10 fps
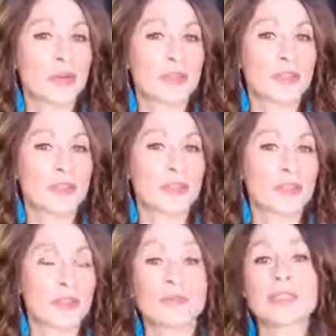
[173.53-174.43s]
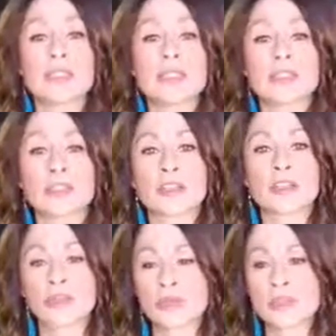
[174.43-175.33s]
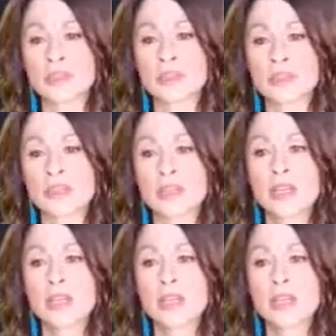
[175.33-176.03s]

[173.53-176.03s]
with doing these energy polls.